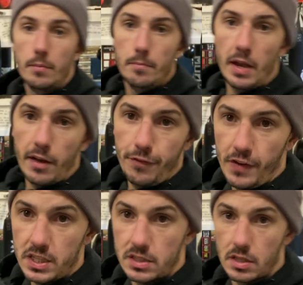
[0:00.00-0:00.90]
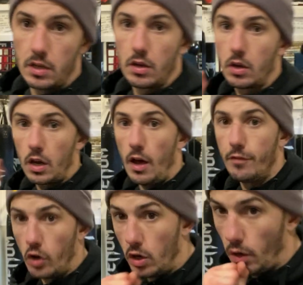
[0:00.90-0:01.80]
Make a fist, glove
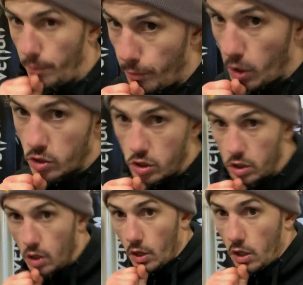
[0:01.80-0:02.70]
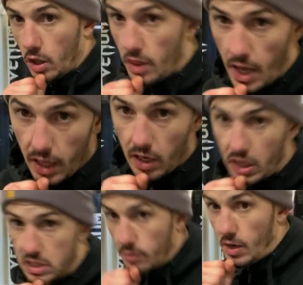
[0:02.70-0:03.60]
on, bosh. You're there,
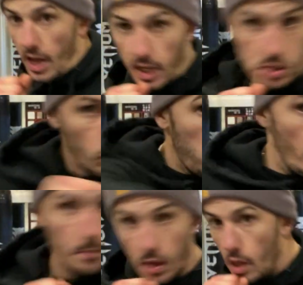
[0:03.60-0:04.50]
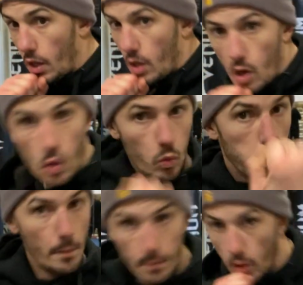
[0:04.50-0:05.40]
nice and relaxed. Whoop,
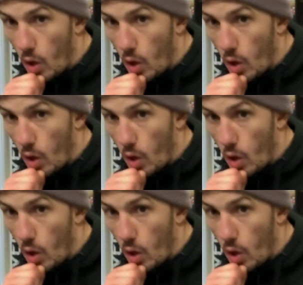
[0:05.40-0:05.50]
whoop,